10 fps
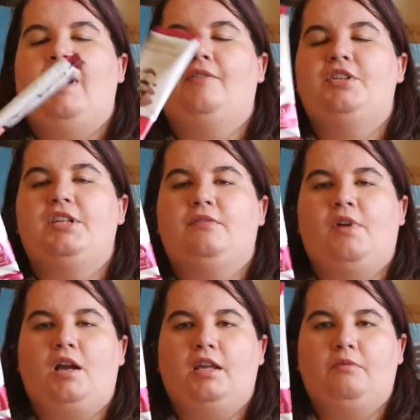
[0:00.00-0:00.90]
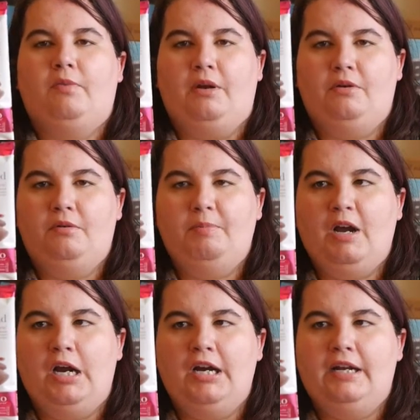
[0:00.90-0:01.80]
Ravishing Rocky Road
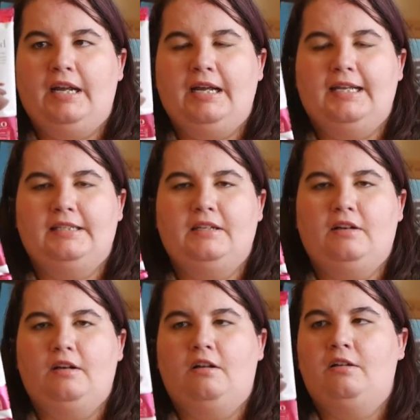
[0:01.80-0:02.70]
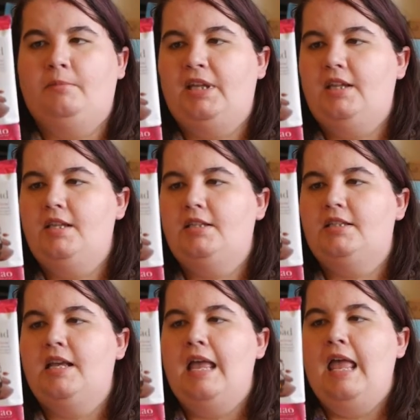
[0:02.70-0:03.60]
bar it has
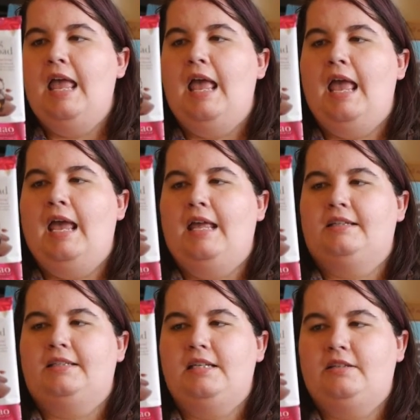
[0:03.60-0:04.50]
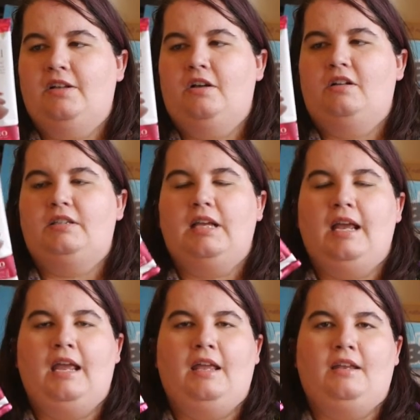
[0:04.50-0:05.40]
almonds and sea salt
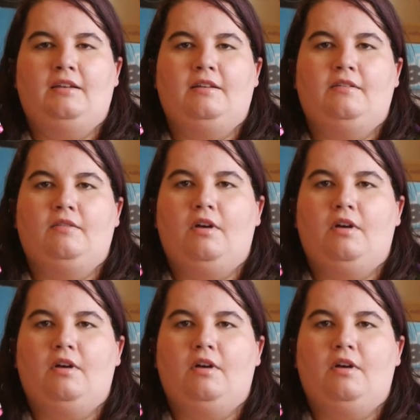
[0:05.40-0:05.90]
and